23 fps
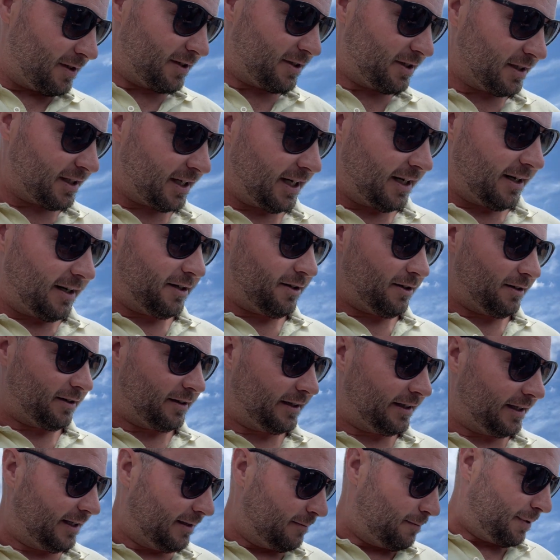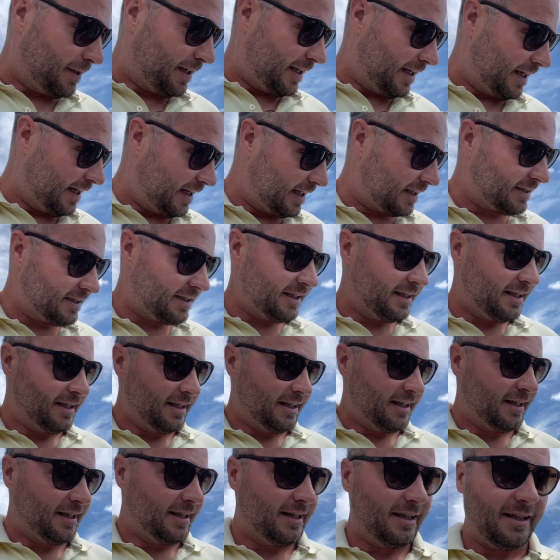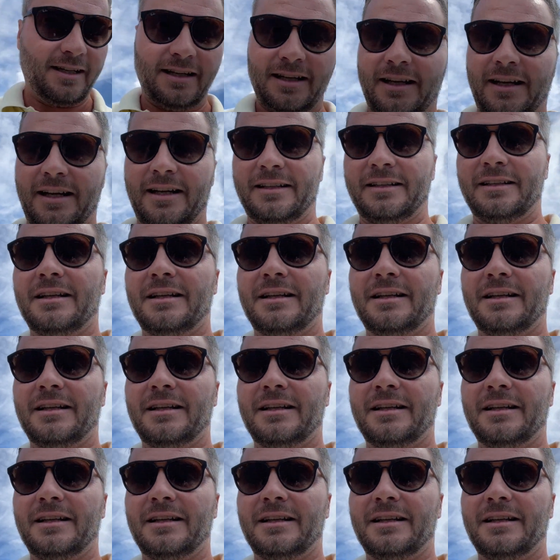She carrying all the damn bags, and